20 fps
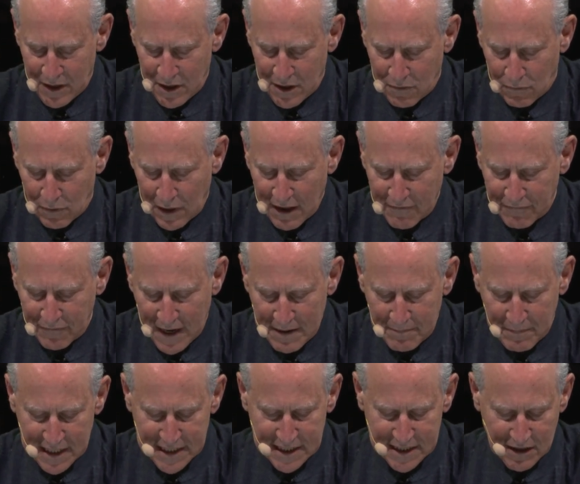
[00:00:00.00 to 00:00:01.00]
While I find
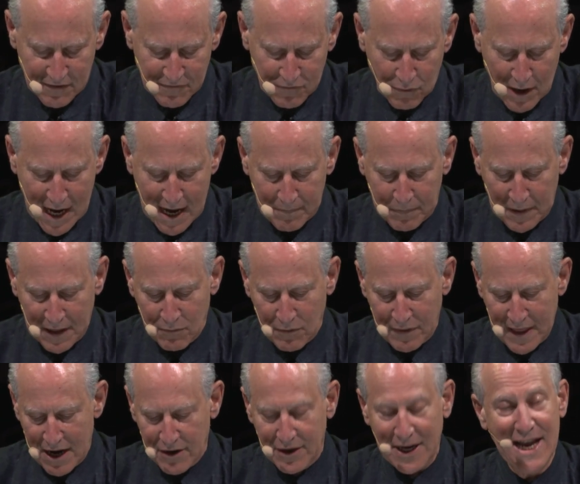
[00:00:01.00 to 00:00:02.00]
myself grappling with
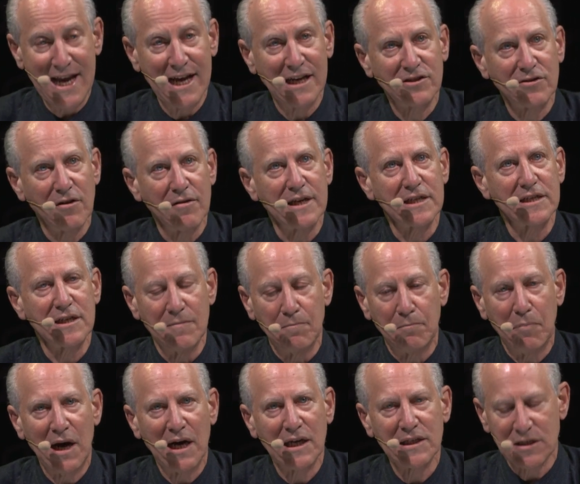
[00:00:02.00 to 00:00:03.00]
how to answer this
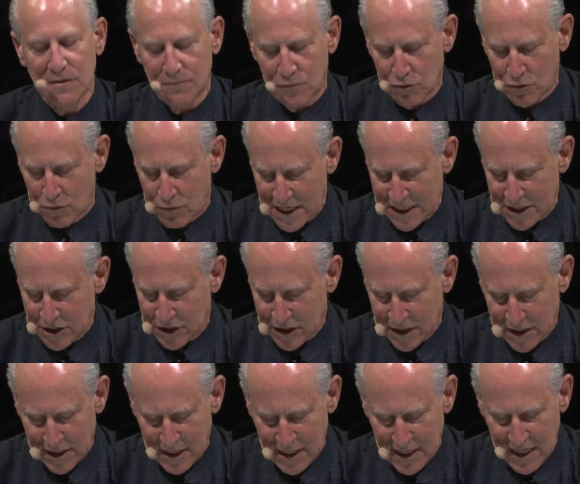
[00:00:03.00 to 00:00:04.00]
impossible
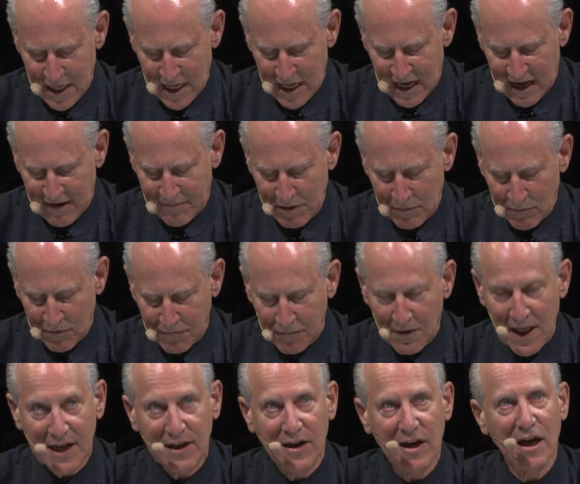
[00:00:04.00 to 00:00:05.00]
question, I've been
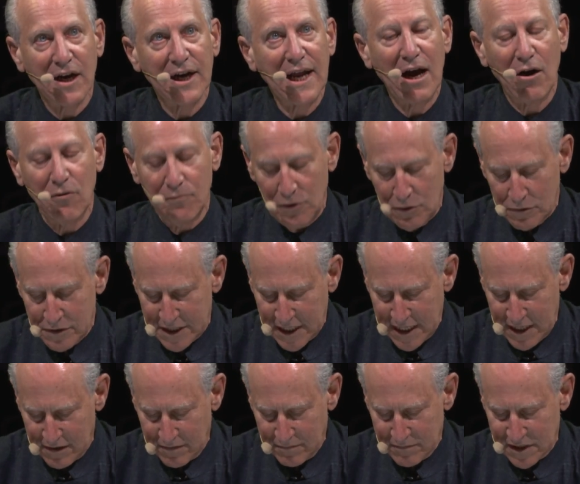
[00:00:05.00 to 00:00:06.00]
reflecting on how
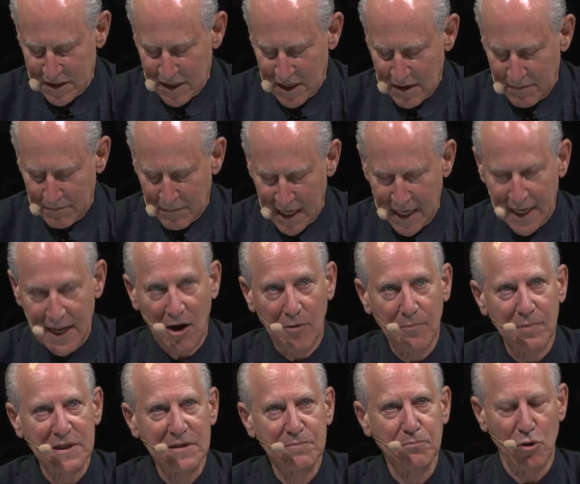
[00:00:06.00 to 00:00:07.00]
museums might help
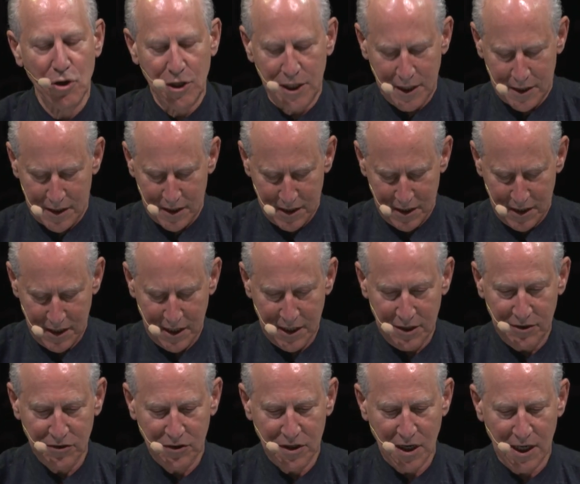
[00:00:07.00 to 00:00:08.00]
us put it
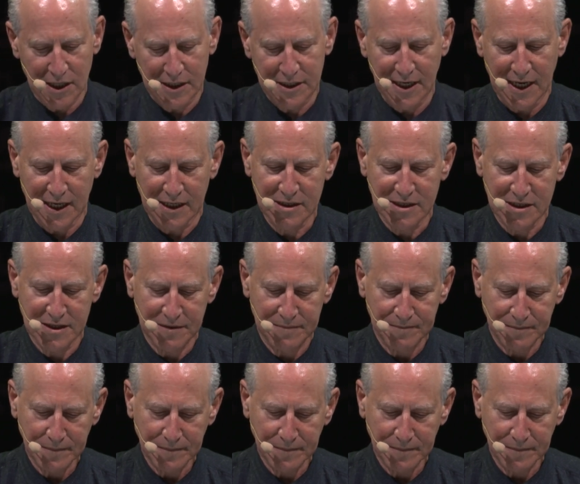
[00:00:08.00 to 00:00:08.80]
into context.